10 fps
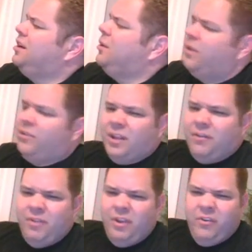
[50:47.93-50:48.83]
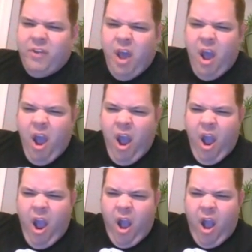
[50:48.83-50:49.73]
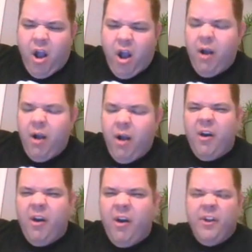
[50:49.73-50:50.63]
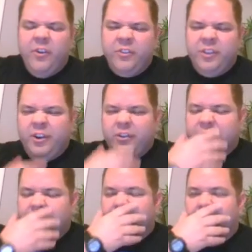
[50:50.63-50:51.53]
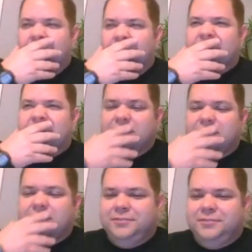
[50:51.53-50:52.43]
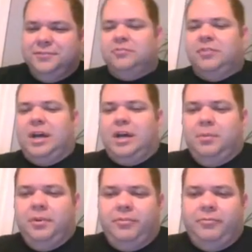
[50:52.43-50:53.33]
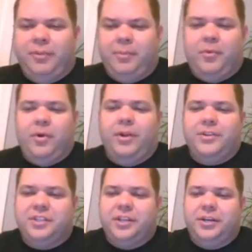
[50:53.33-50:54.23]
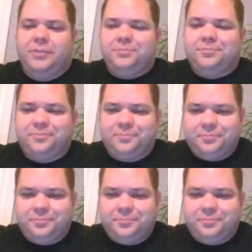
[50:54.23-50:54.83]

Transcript: Oh, what is that fish? Oh, there's the yawn. There's the Rob from Flip Aquatics yawn.